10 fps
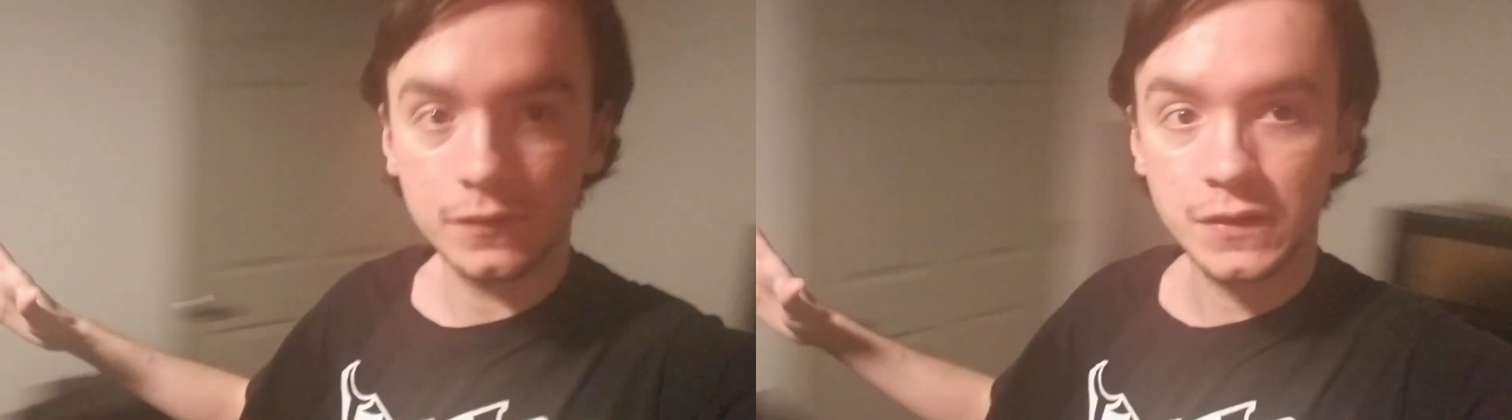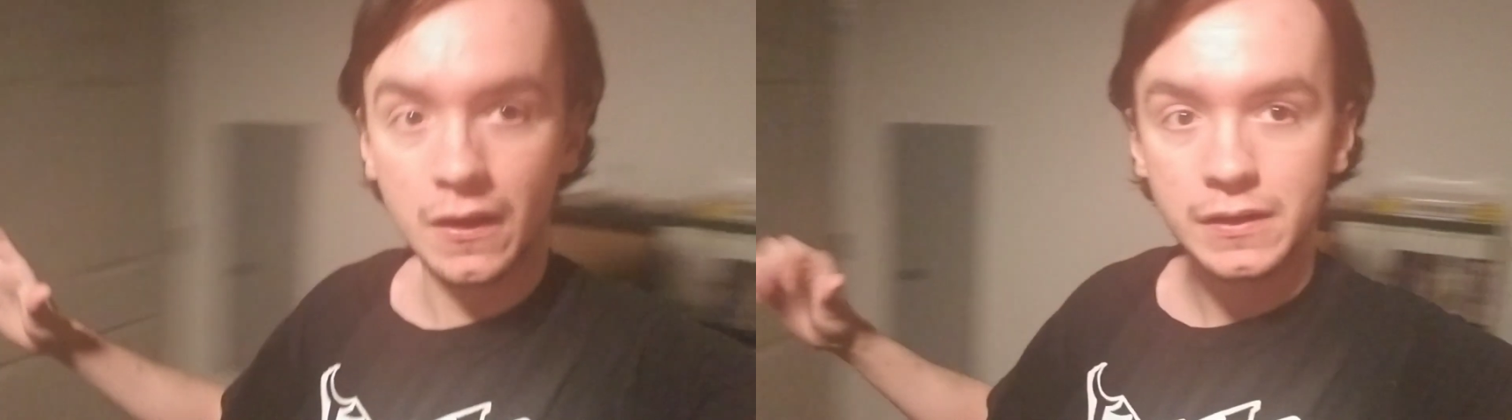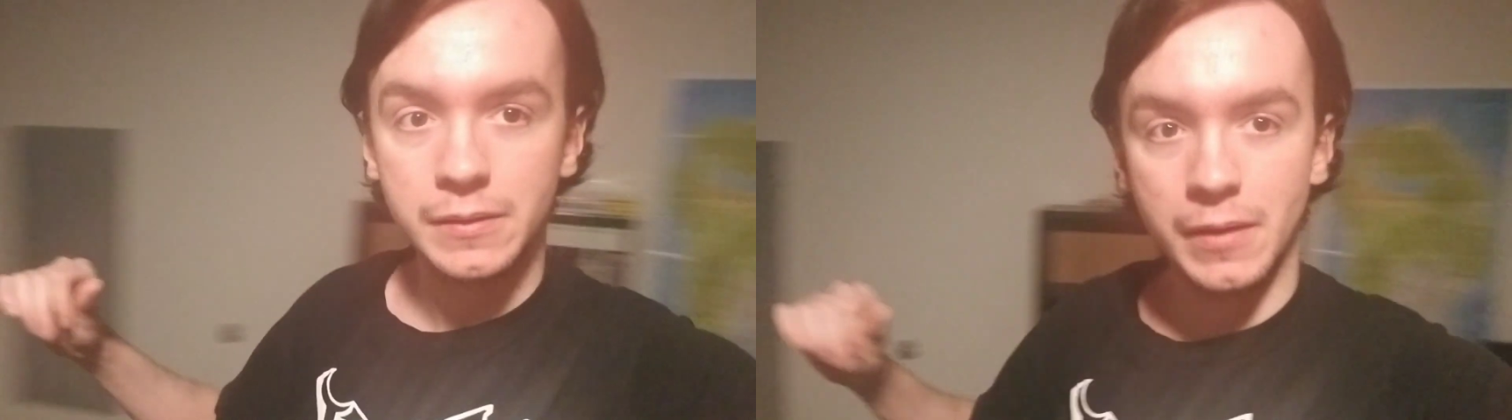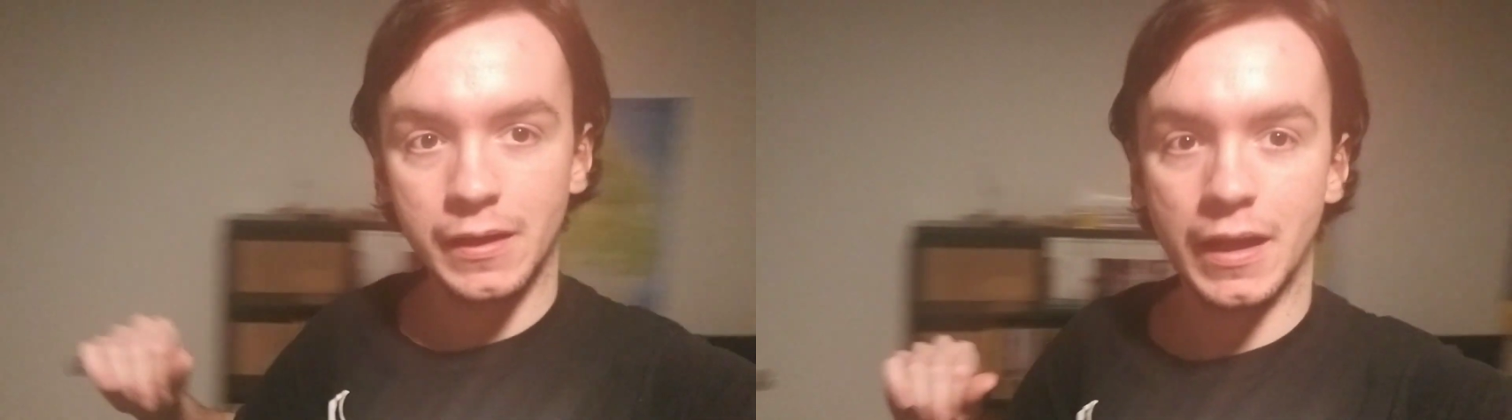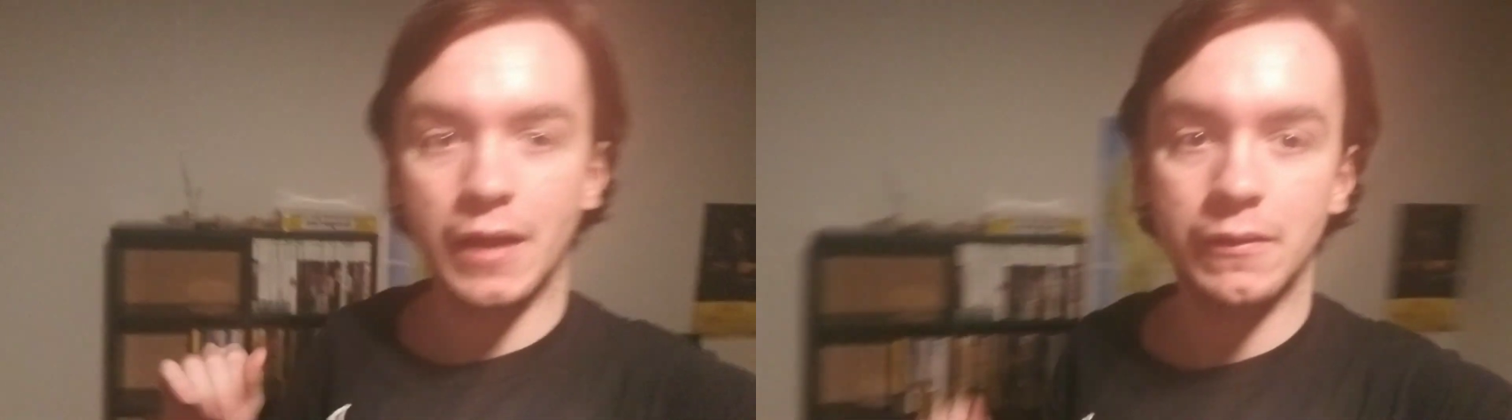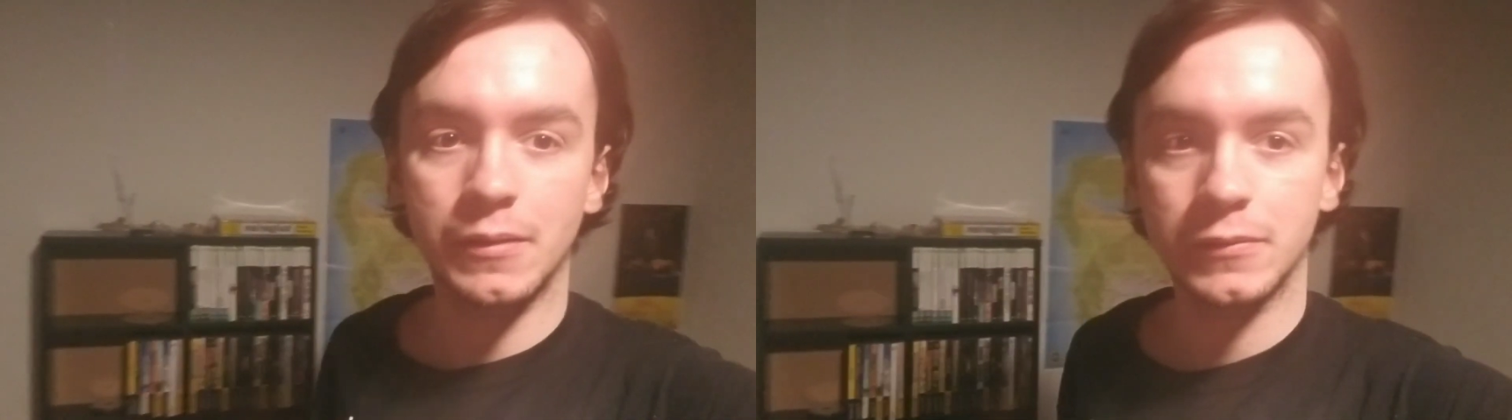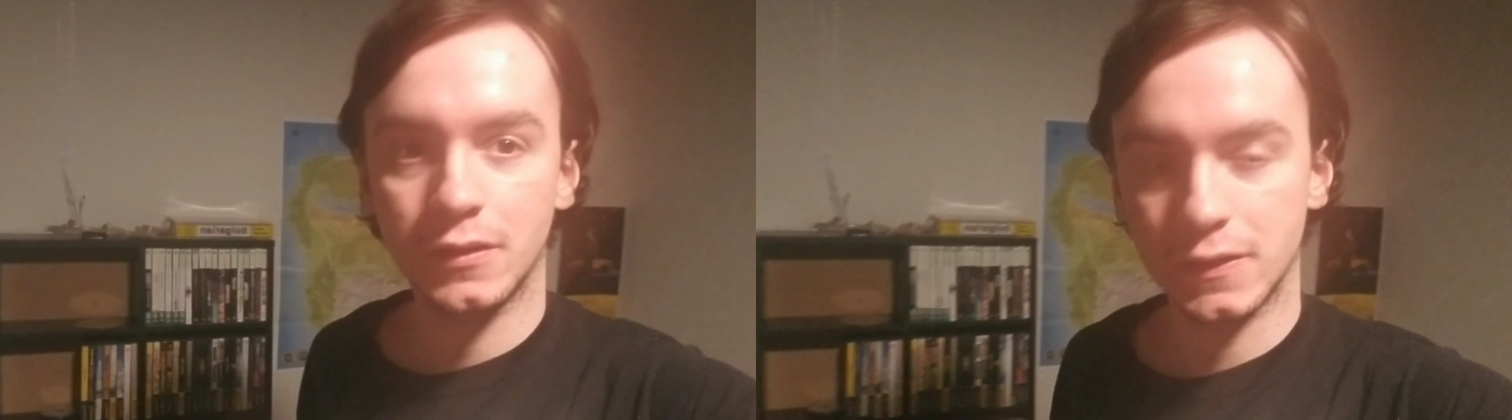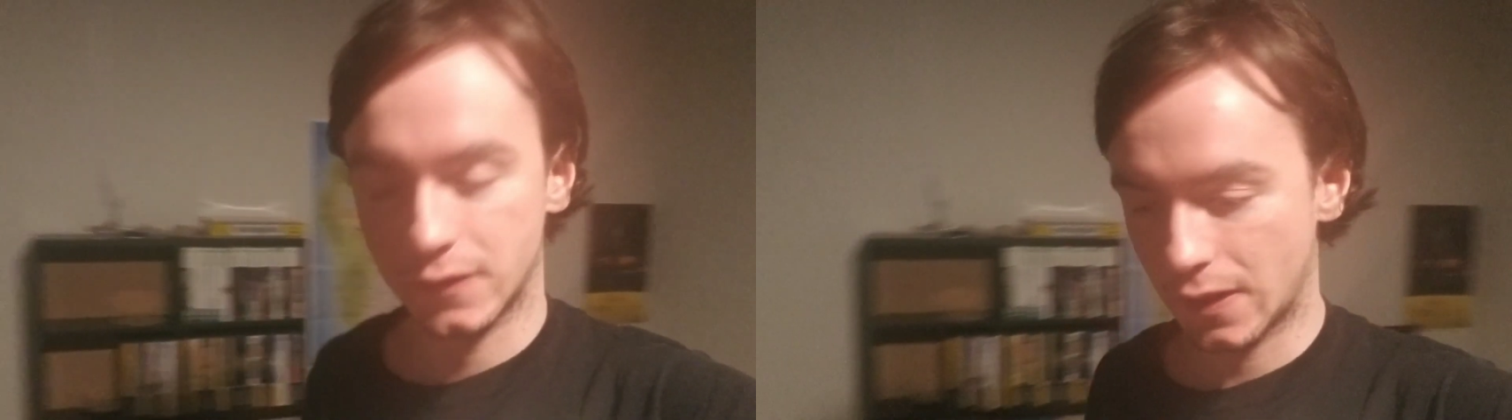talked about how I'm
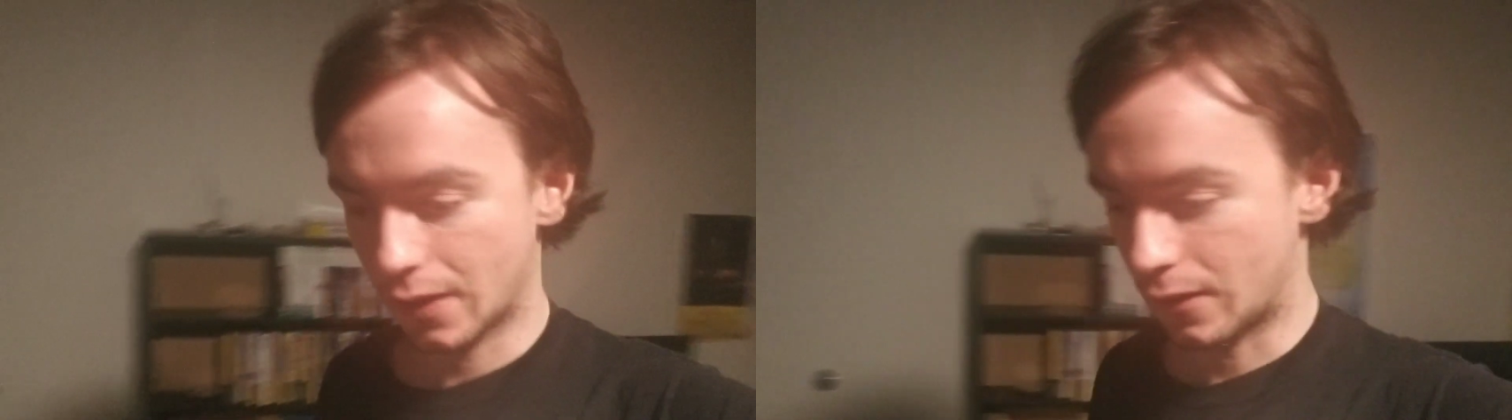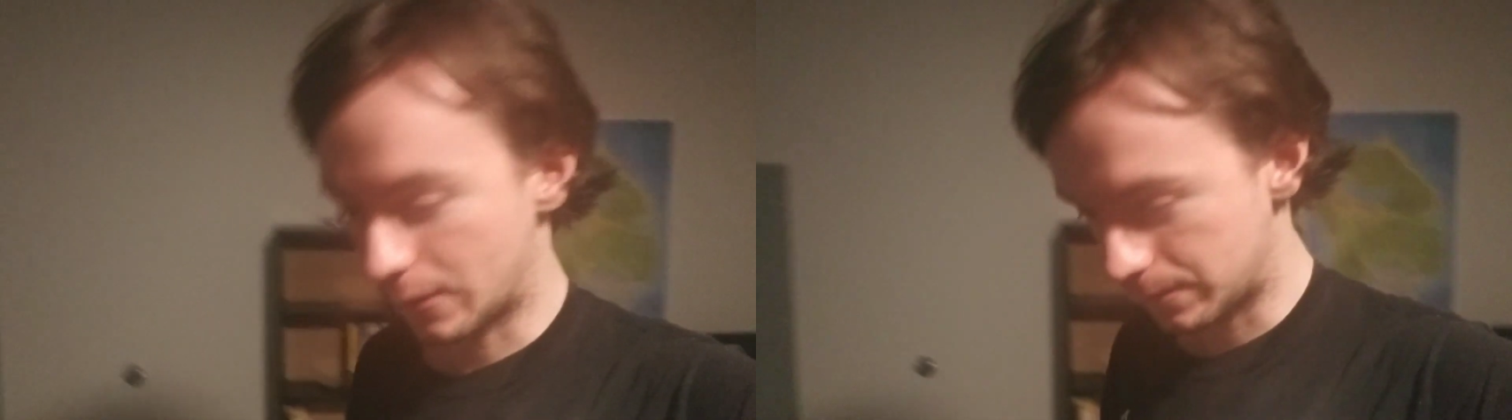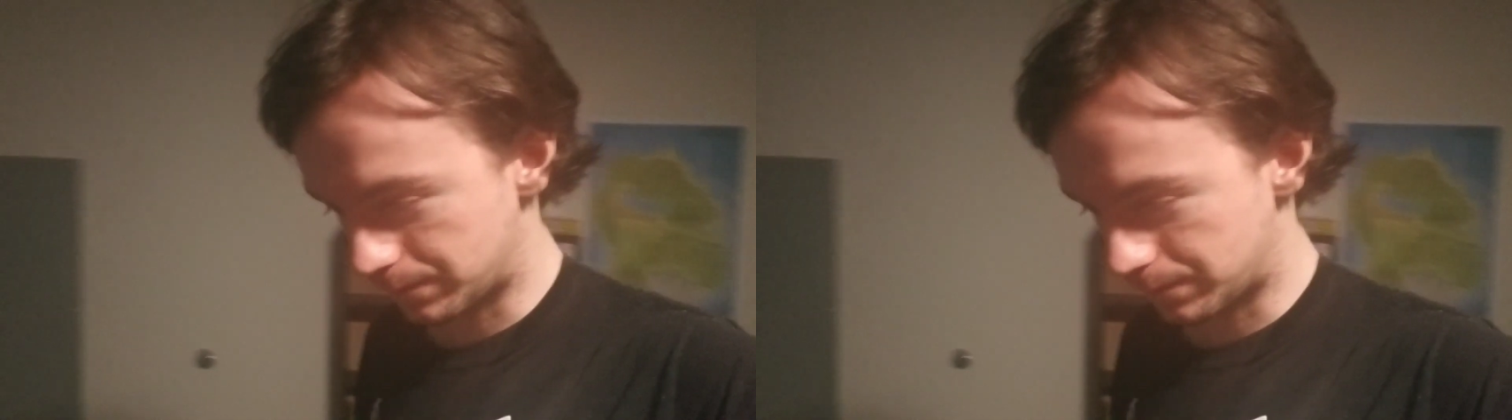going to sell.